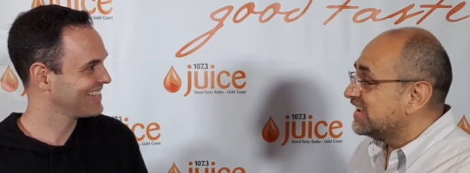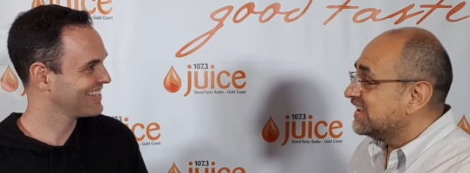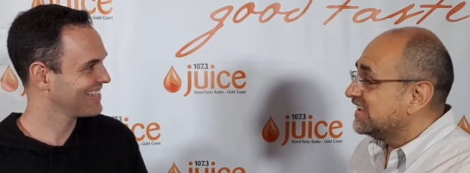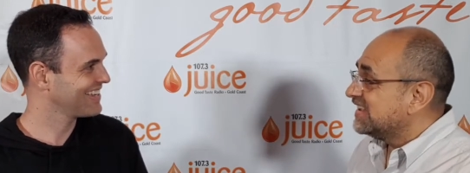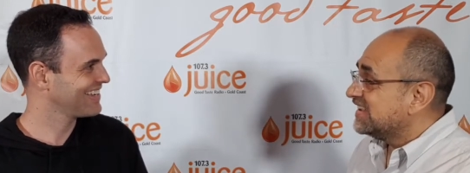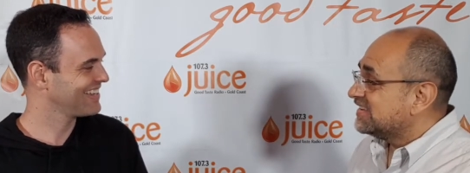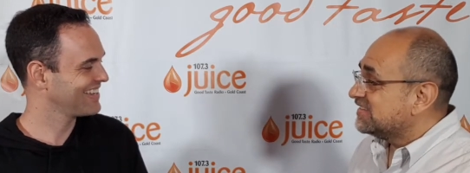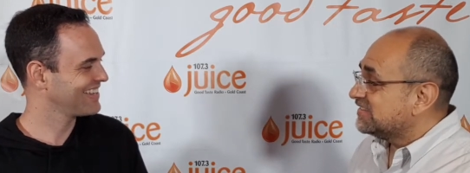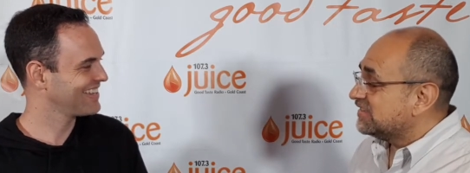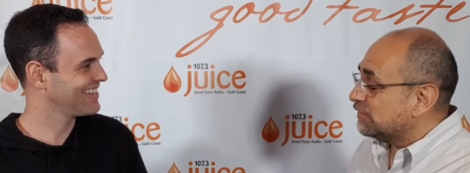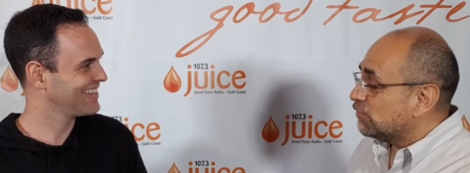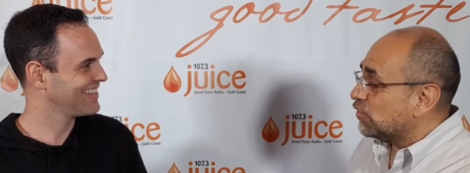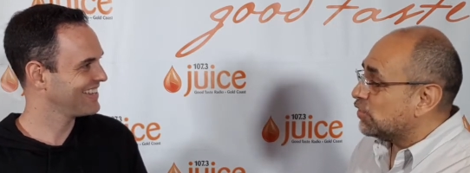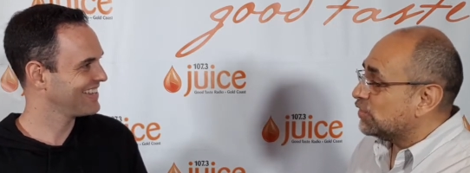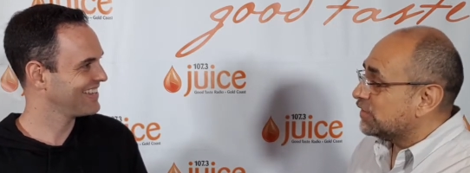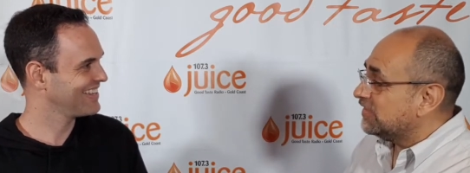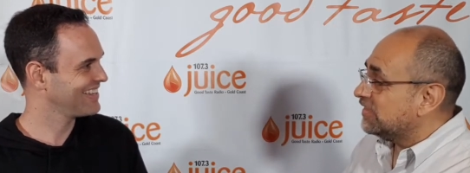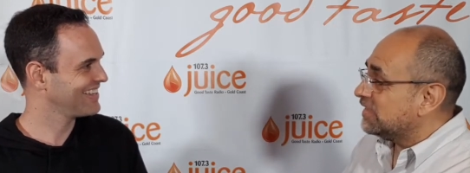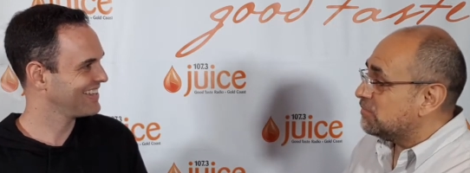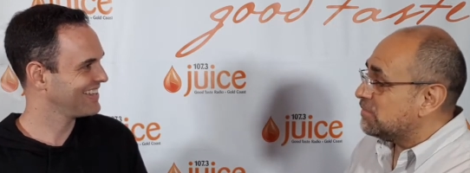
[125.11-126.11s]
Speaker 1: Yeah. She
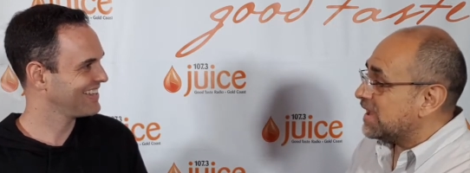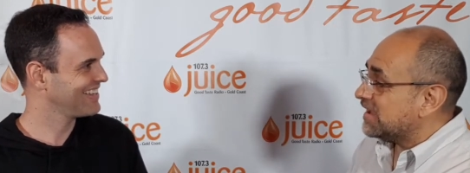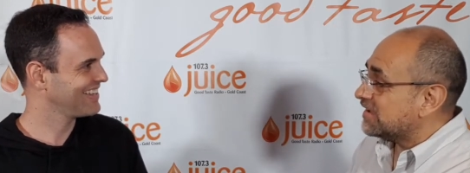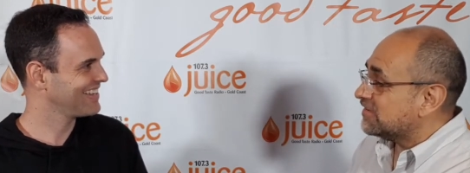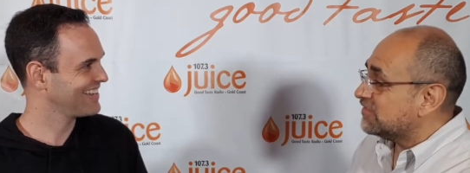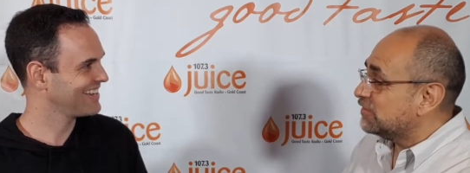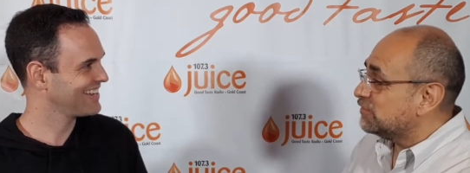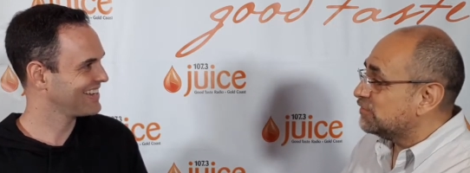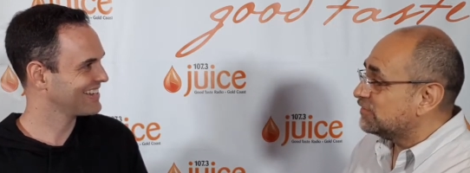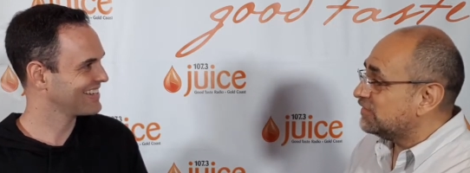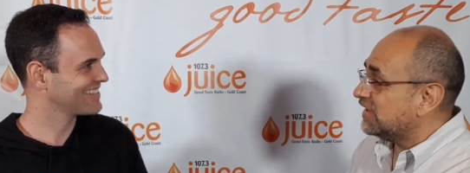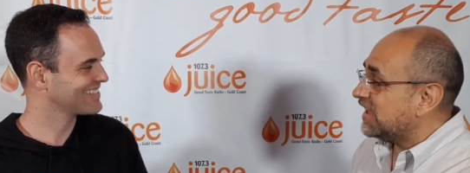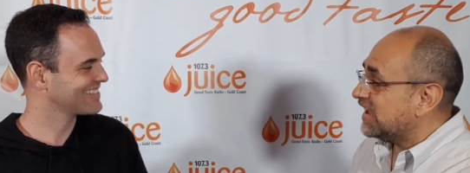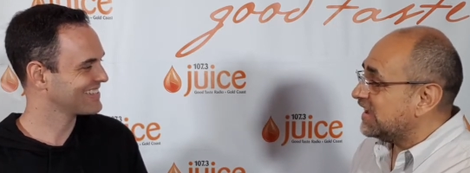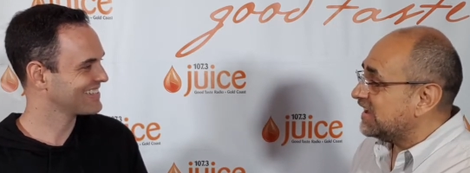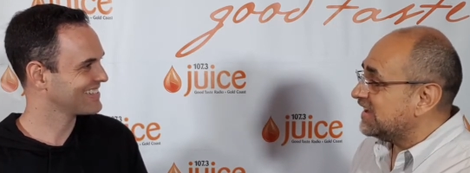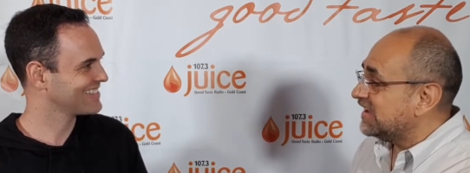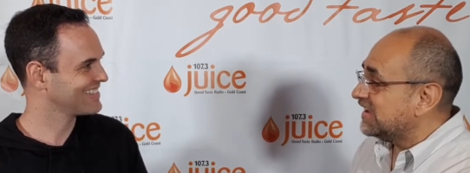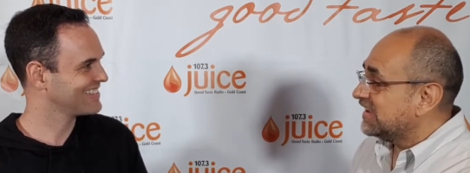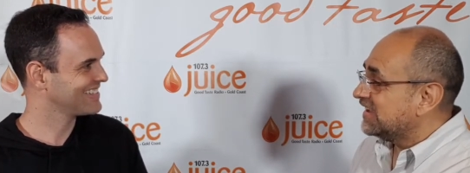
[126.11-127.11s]
walked in the back. She was
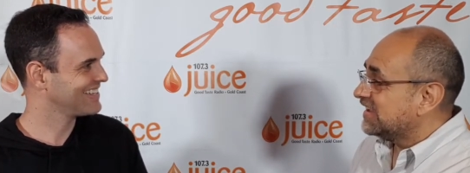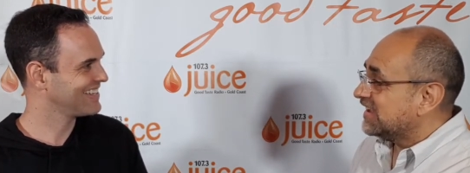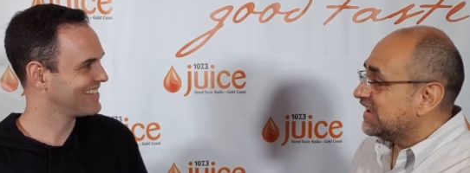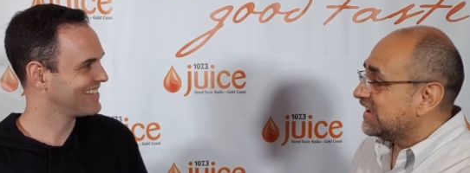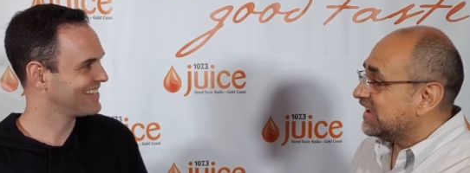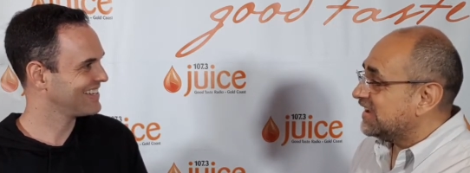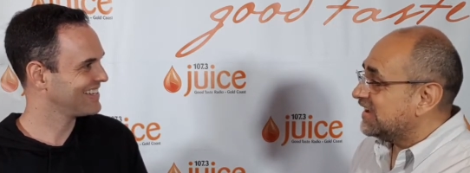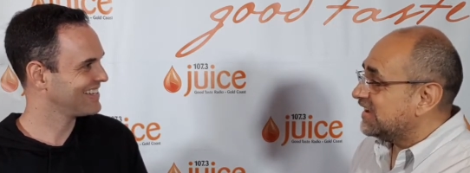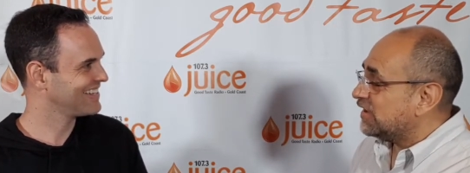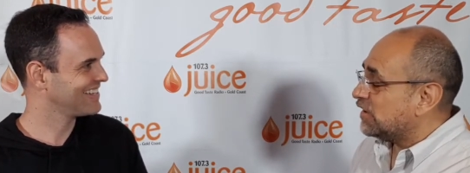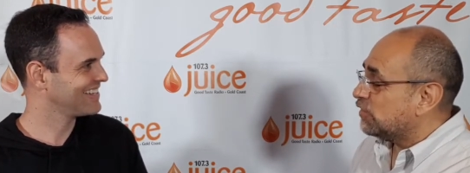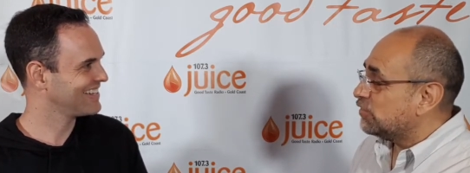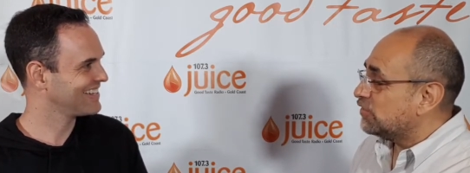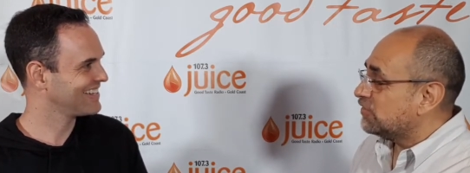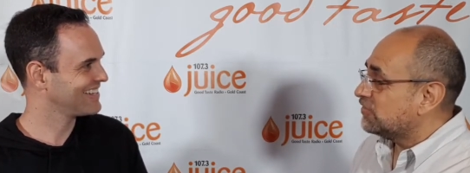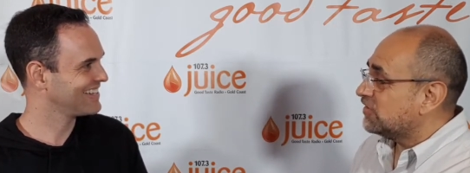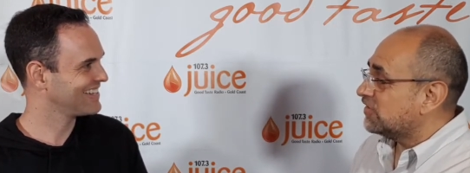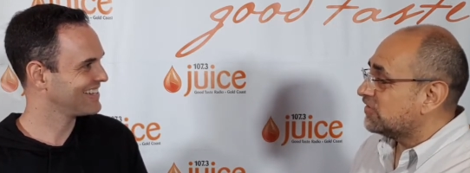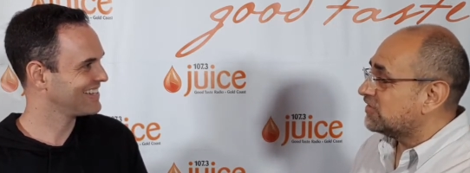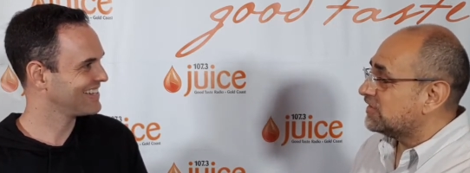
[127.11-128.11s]
late and I
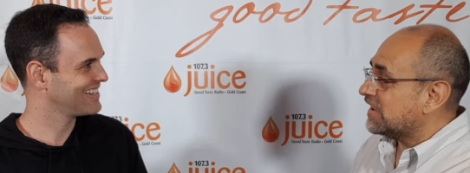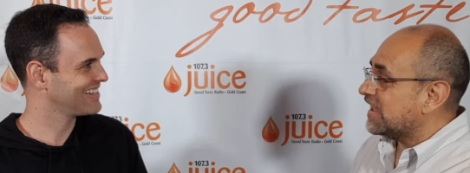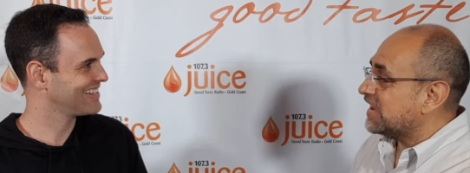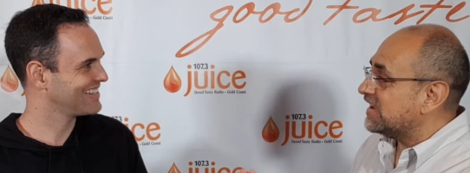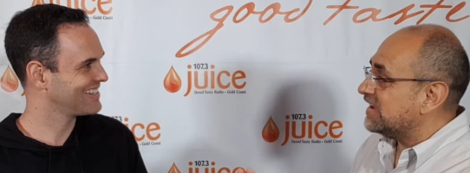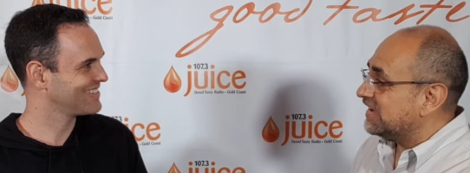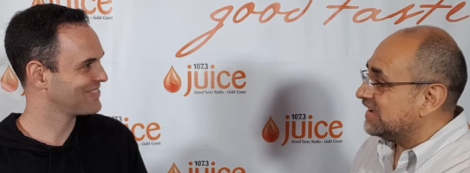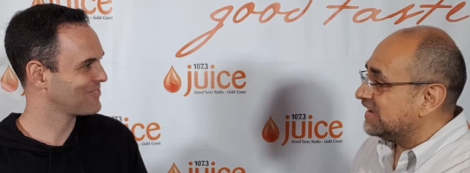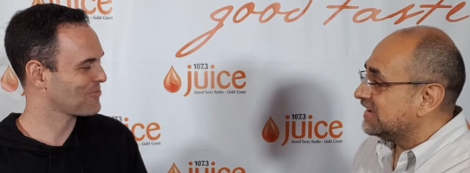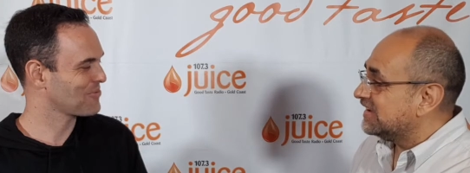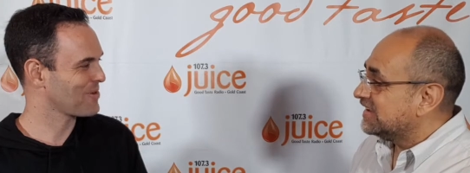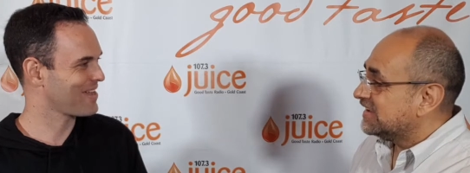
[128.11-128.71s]
was just stunned.